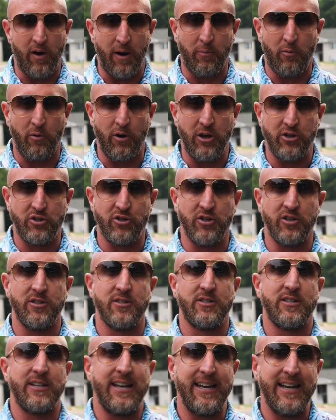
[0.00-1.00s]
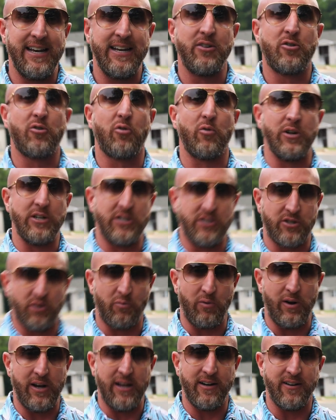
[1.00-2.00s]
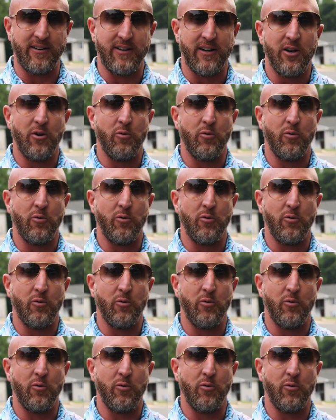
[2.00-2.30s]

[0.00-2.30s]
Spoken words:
operations, increase the rent,